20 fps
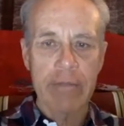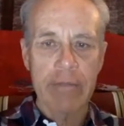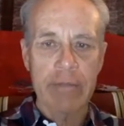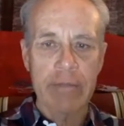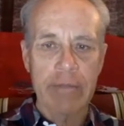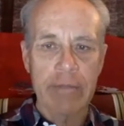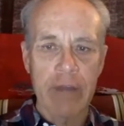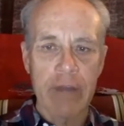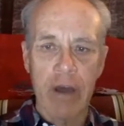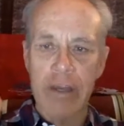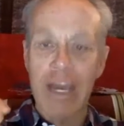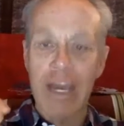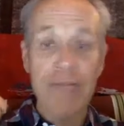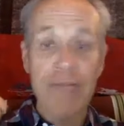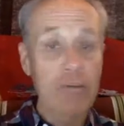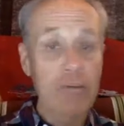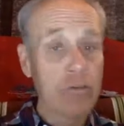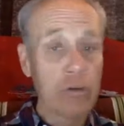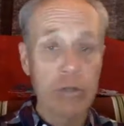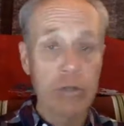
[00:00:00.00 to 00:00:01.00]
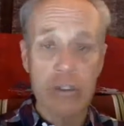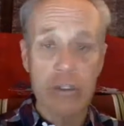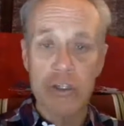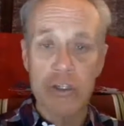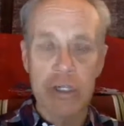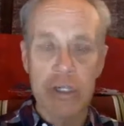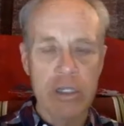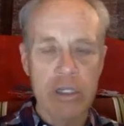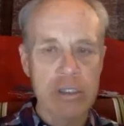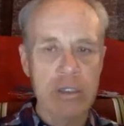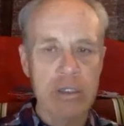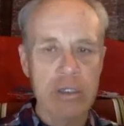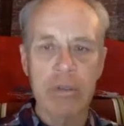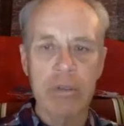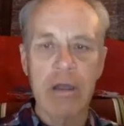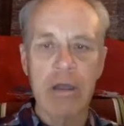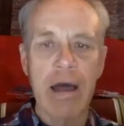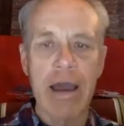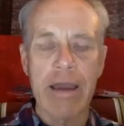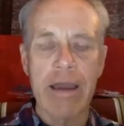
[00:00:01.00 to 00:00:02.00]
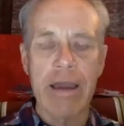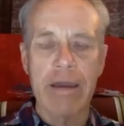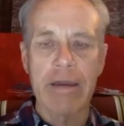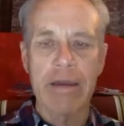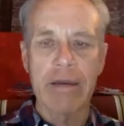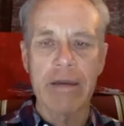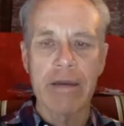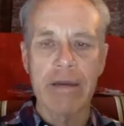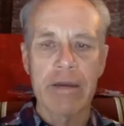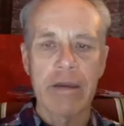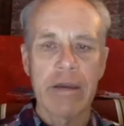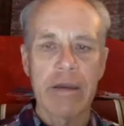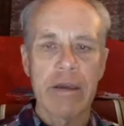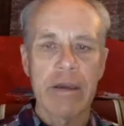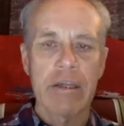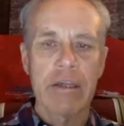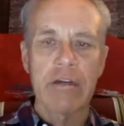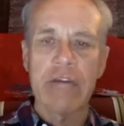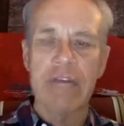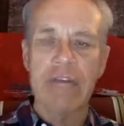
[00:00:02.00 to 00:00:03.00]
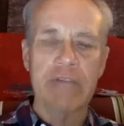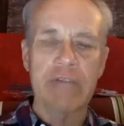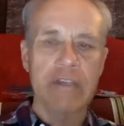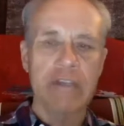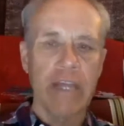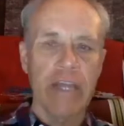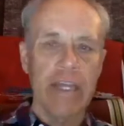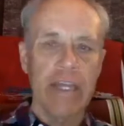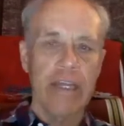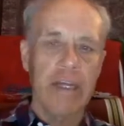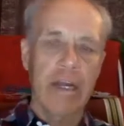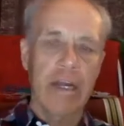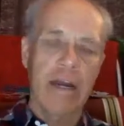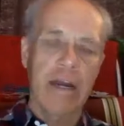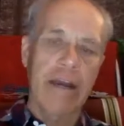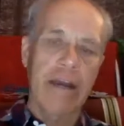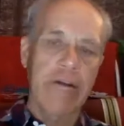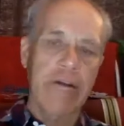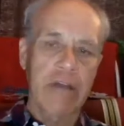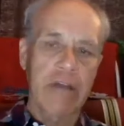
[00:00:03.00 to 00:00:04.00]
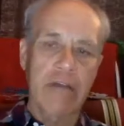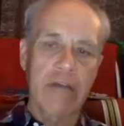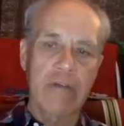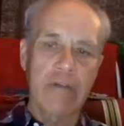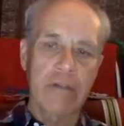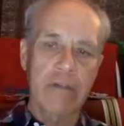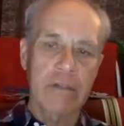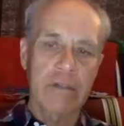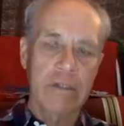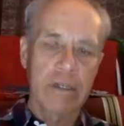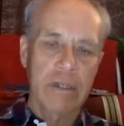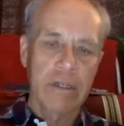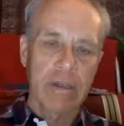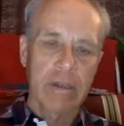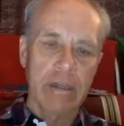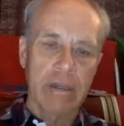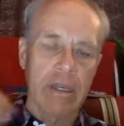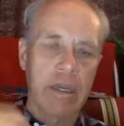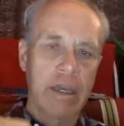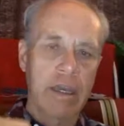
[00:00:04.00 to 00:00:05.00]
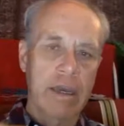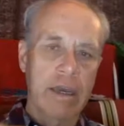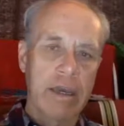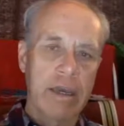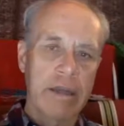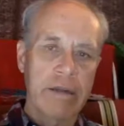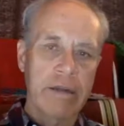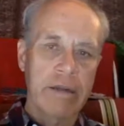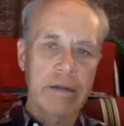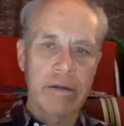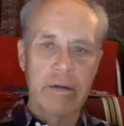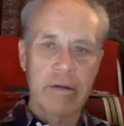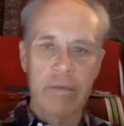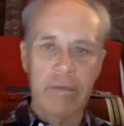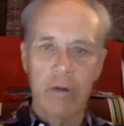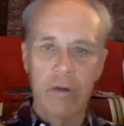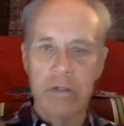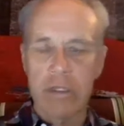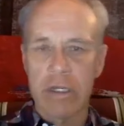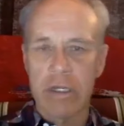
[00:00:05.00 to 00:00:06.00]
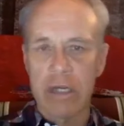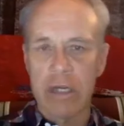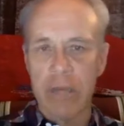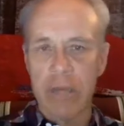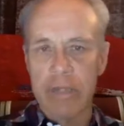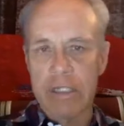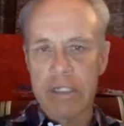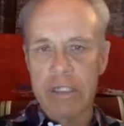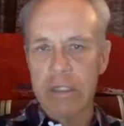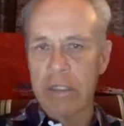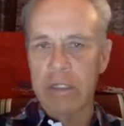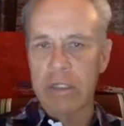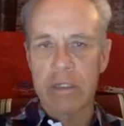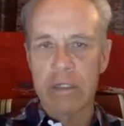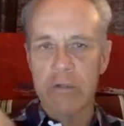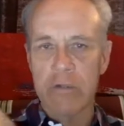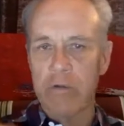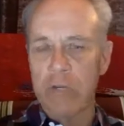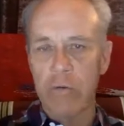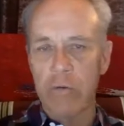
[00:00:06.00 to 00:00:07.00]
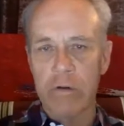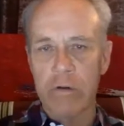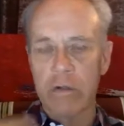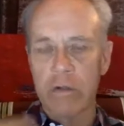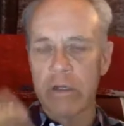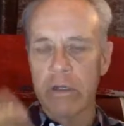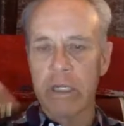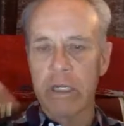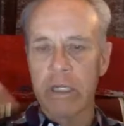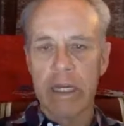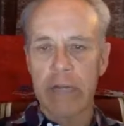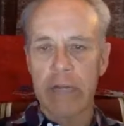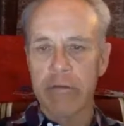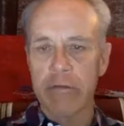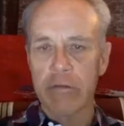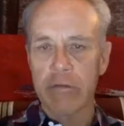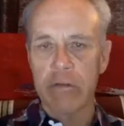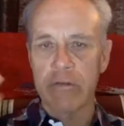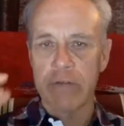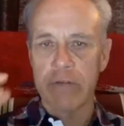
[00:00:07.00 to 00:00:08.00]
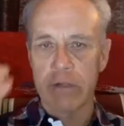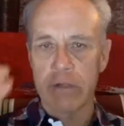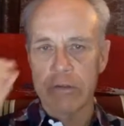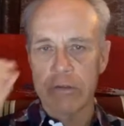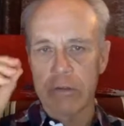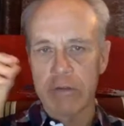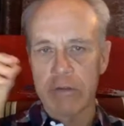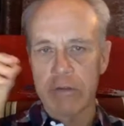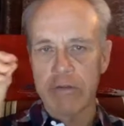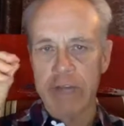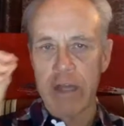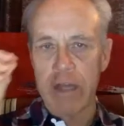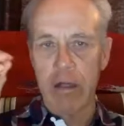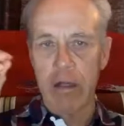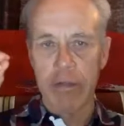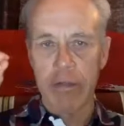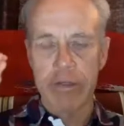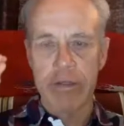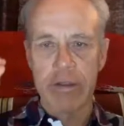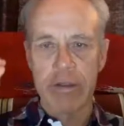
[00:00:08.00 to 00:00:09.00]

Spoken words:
All you have to do is just comply. You don't have to take it at a higher level. And most of the companies in the industry weren't looking at it through the filter of health.